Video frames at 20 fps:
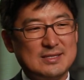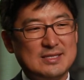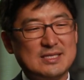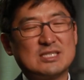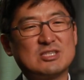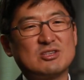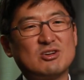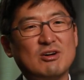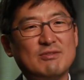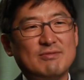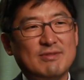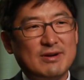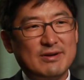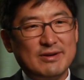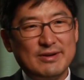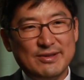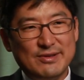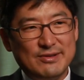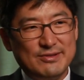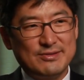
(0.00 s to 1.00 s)

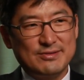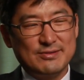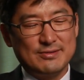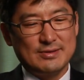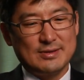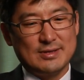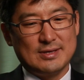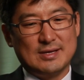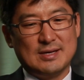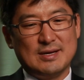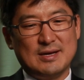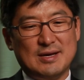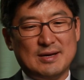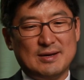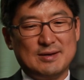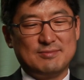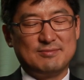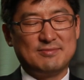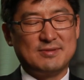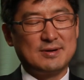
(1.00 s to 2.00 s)
discoveries
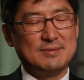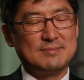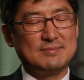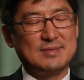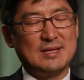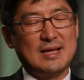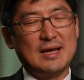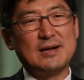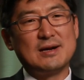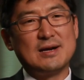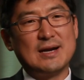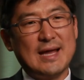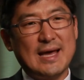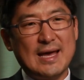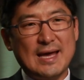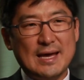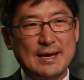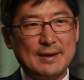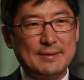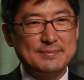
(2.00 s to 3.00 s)
from their
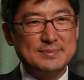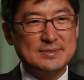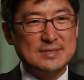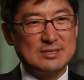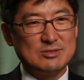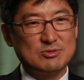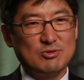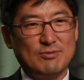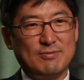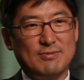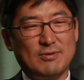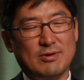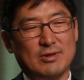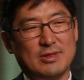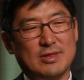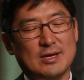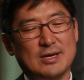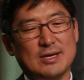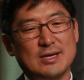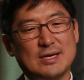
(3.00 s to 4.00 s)
labs and so
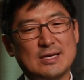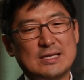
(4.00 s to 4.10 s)
forth.